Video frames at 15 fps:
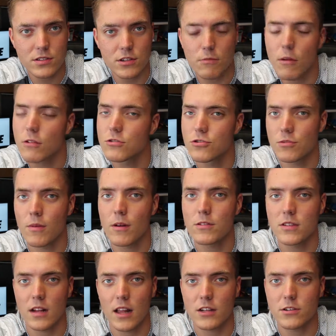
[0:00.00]
so most
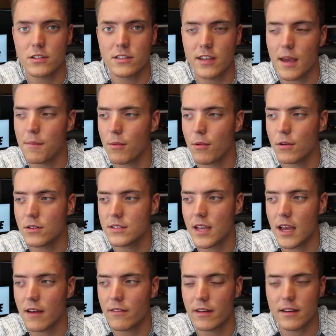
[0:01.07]
remotes on electric skateboards
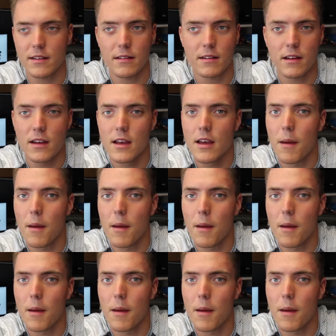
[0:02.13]
have like a